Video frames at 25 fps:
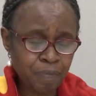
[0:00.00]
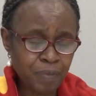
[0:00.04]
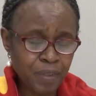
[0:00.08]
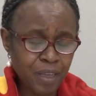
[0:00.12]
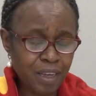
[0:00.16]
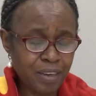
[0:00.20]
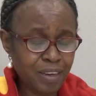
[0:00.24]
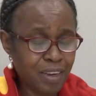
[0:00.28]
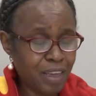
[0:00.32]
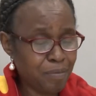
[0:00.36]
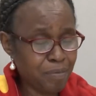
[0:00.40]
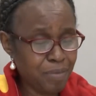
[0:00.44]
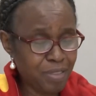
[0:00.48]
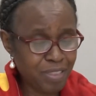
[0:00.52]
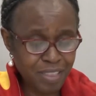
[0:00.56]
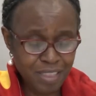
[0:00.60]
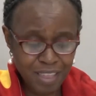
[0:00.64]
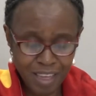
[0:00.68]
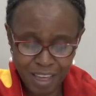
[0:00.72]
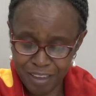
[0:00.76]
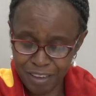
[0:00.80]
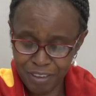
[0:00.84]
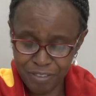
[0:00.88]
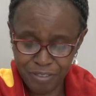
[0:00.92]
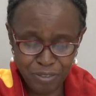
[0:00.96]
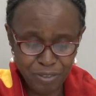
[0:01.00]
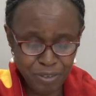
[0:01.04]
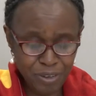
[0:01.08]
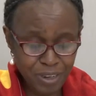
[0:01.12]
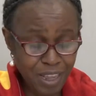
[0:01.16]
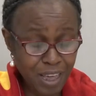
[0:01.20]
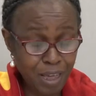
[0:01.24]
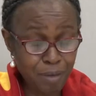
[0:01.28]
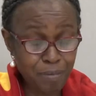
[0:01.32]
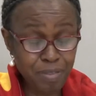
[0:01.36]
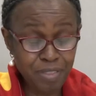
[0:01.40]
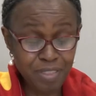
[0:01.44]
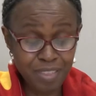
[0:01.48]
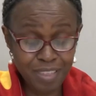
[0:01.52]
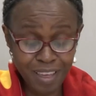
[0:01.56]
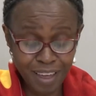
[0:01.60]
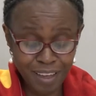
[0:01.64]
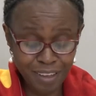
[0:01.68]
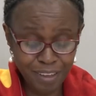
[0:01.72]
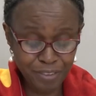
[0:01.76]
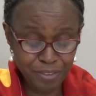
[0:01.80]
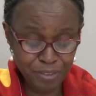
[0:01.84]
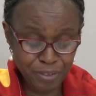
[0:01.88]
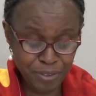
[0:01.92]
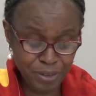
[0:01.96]
And I'm thankful. I'm
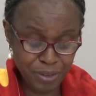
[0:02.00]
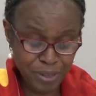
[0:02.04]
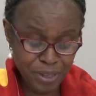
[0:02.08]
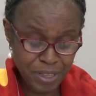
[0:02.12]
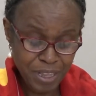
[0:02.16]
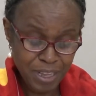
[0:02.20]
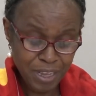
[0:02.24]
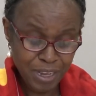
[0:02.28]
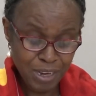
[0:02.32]
thankful.